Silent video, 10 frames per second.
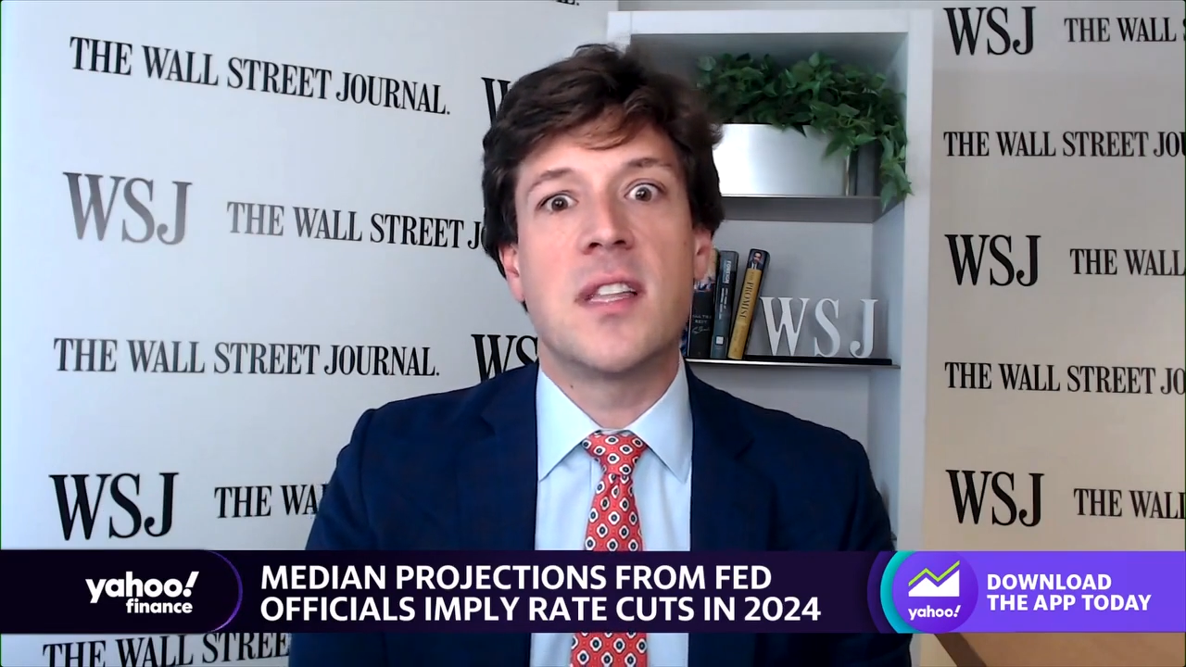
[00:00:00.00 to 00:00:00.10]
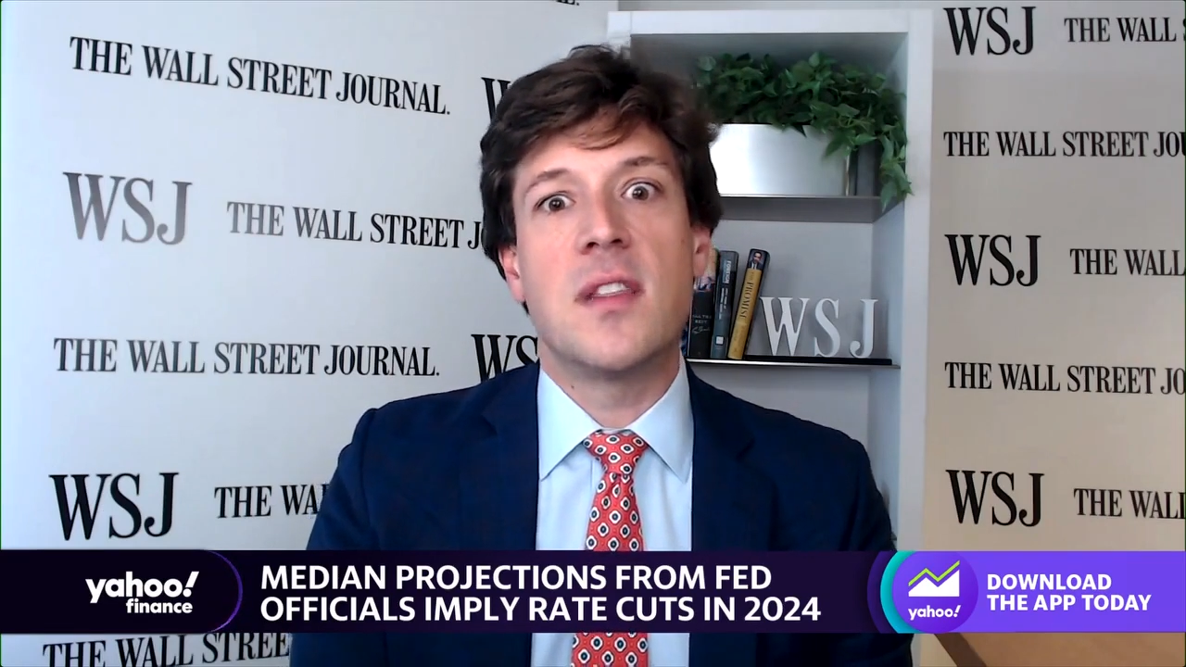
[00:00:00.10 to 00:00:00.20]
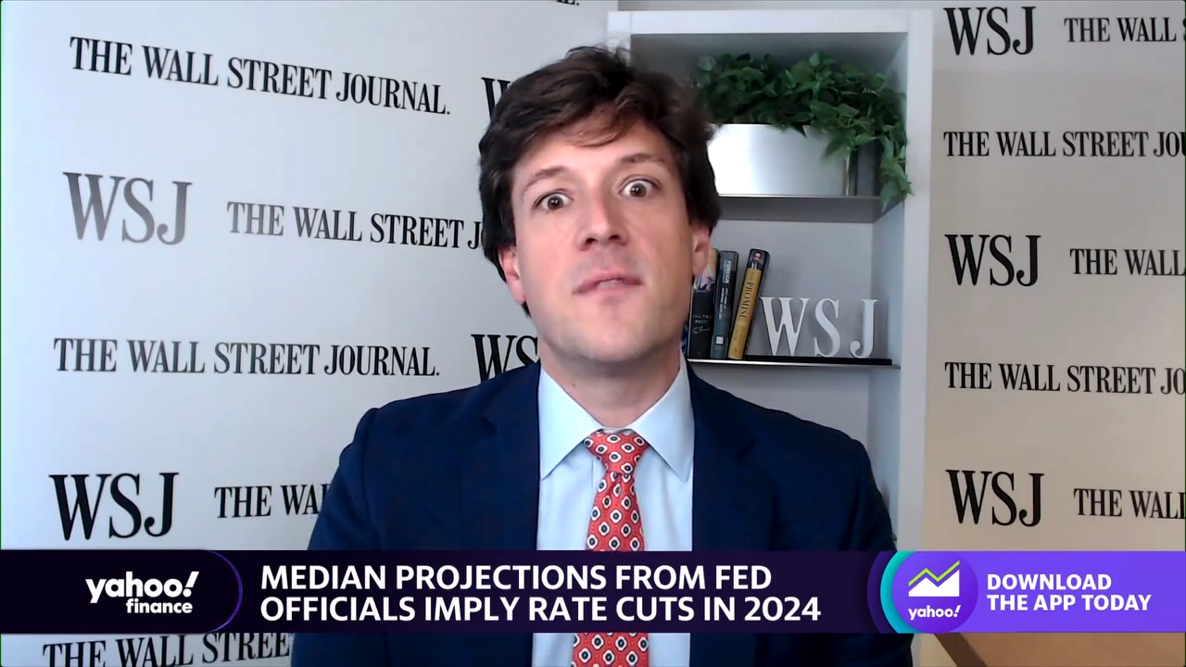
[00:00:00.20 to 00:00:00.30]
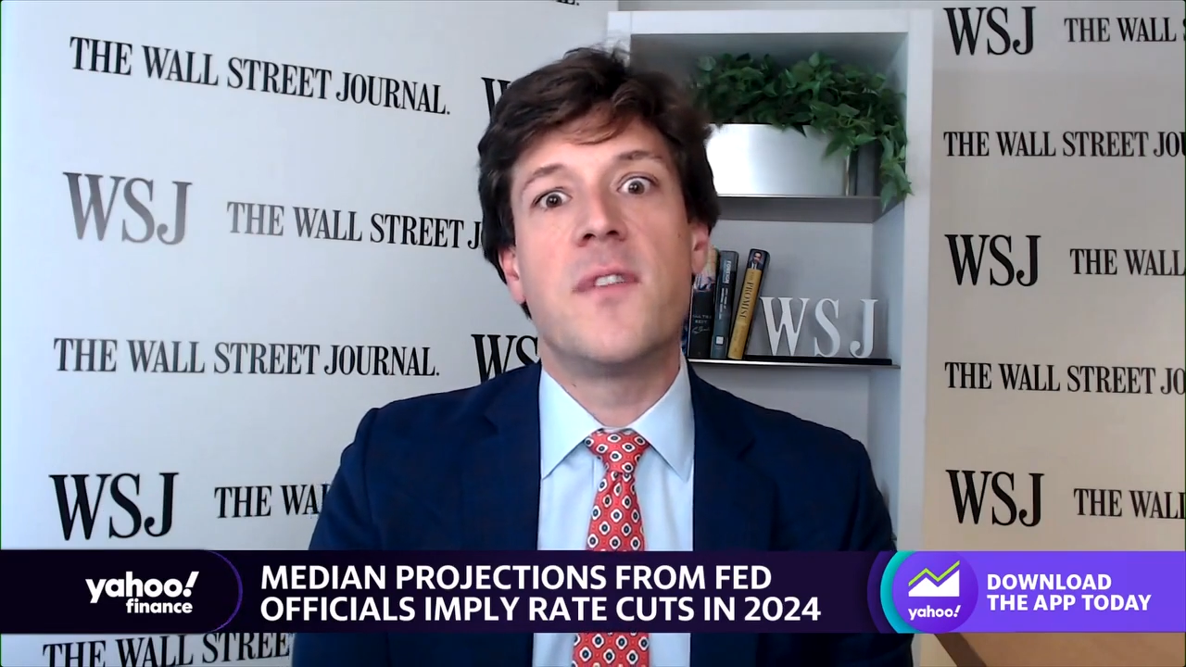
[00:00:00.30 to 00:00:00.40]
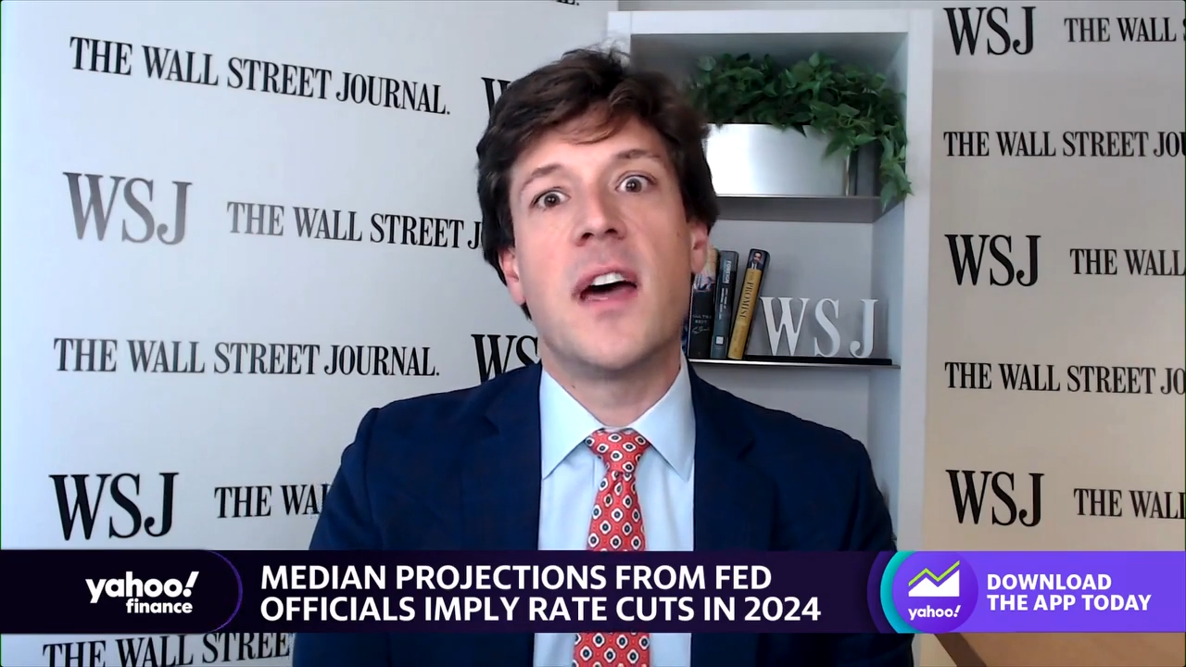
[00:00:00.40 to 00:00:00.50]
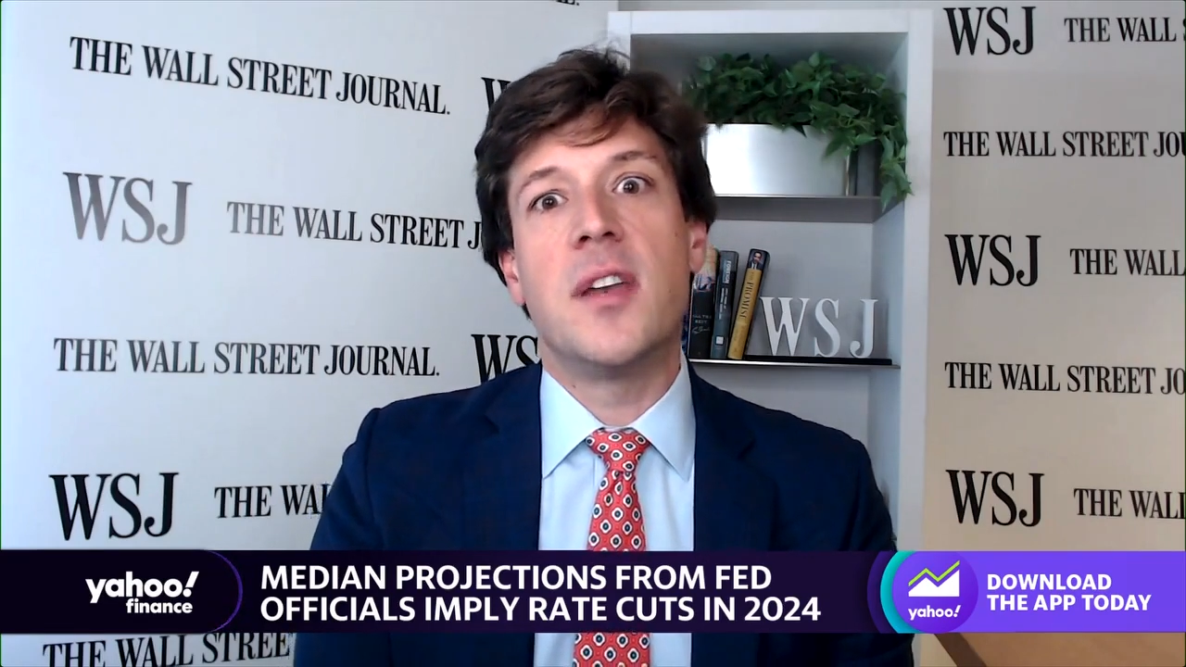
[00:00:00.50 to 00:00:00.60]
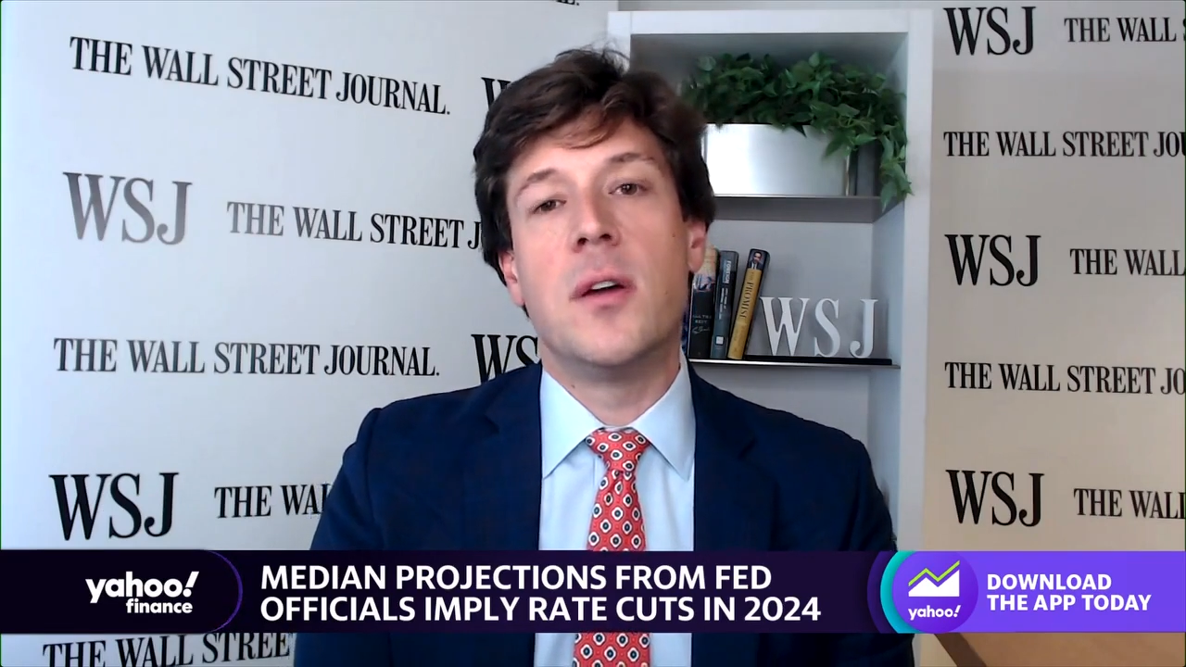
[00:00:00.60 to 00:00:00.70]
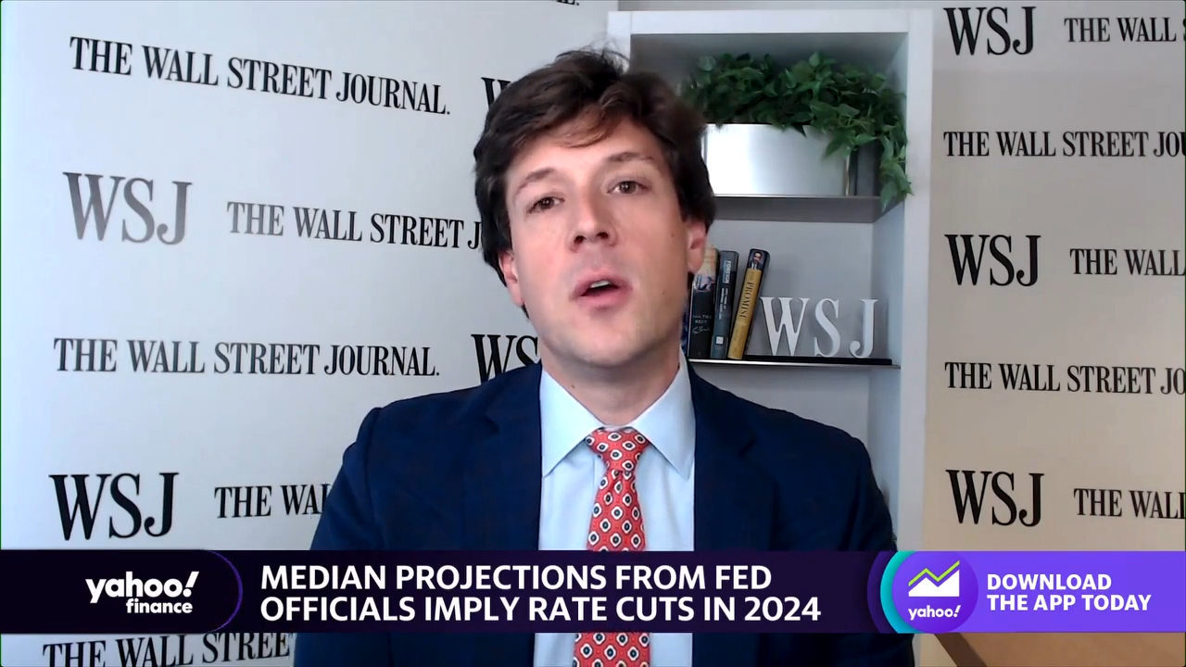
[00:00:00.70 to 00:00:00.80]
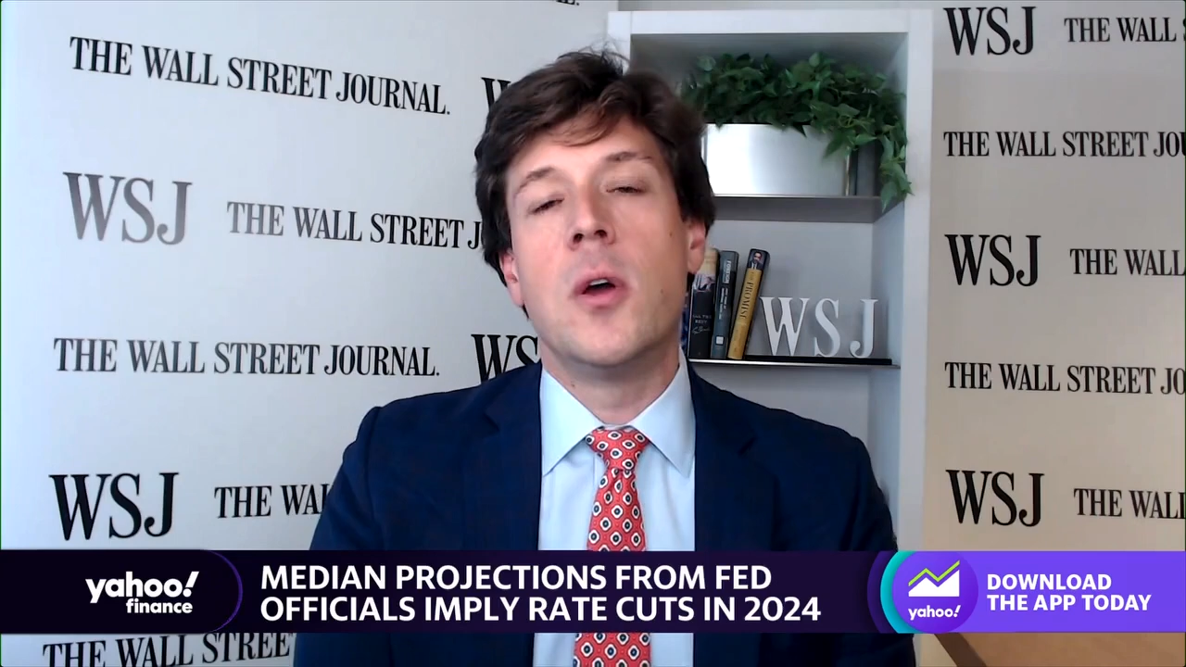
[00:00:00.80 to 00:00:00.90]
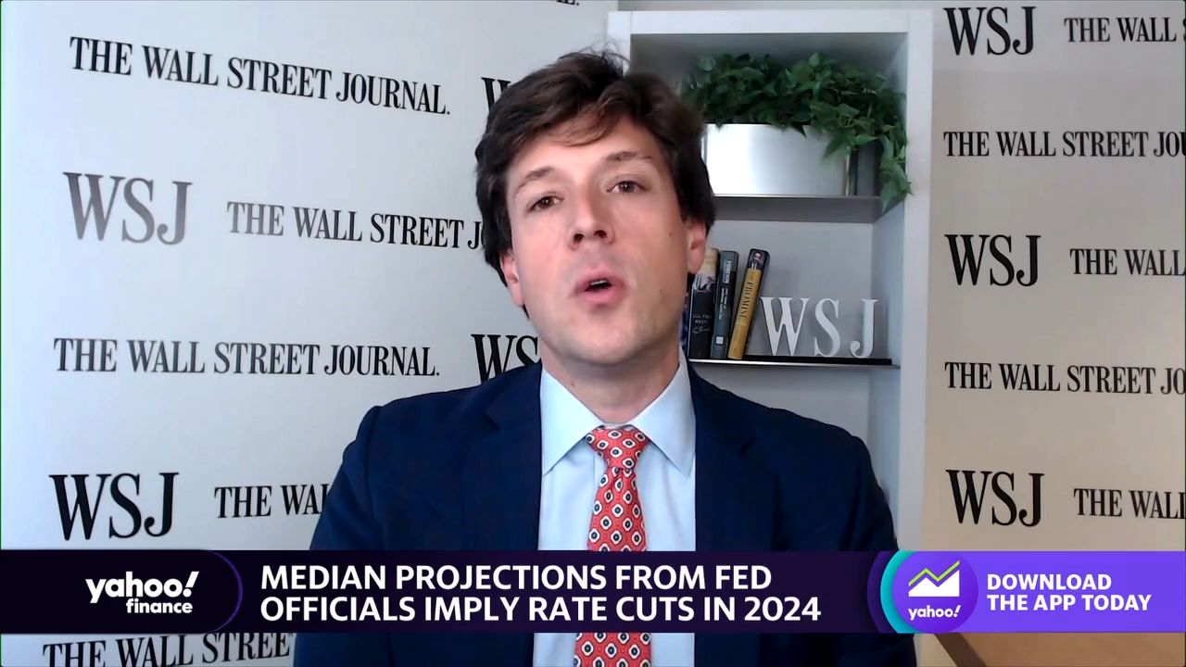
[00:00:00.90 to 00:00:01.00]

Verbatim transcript: that the Fed